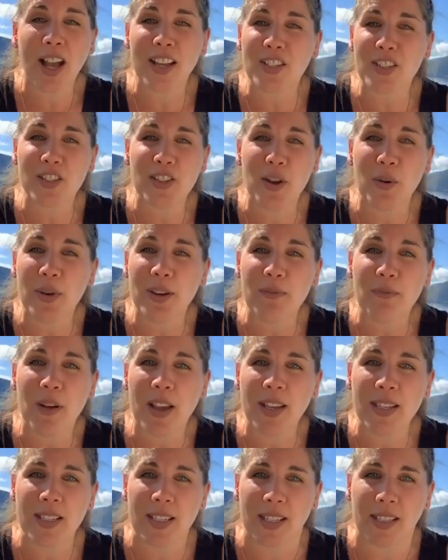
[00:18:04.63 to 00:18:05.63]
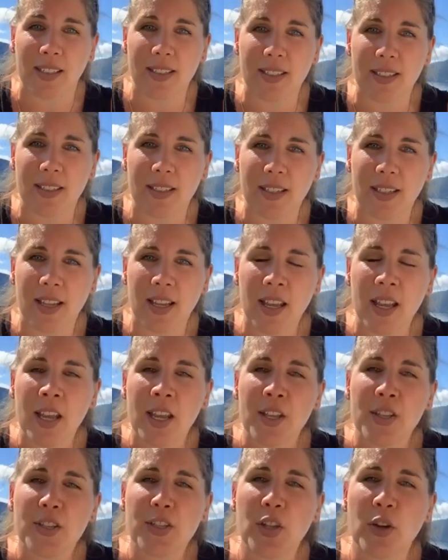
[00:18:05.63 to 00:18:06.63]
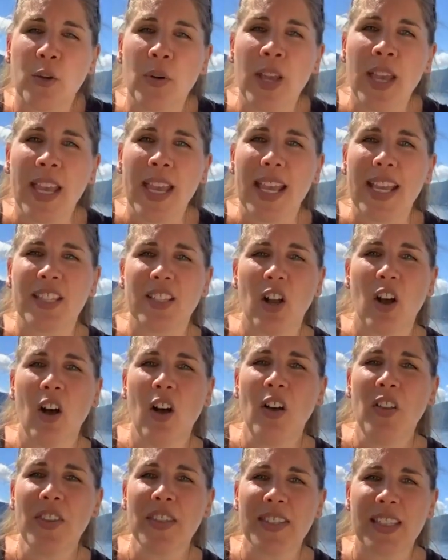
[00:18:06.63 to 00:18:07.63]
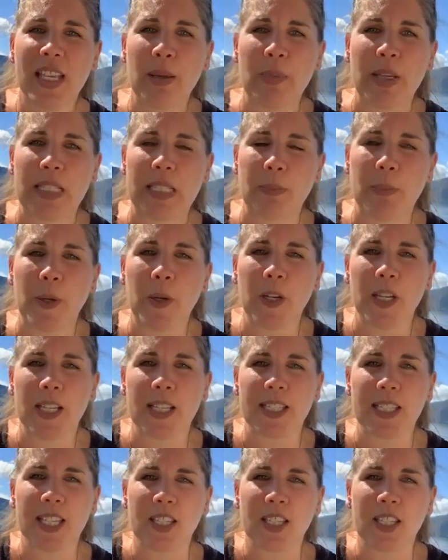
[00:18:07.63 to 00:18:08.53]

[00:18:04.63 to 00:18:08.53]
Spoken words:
I just go and find it. So it's all the same experience.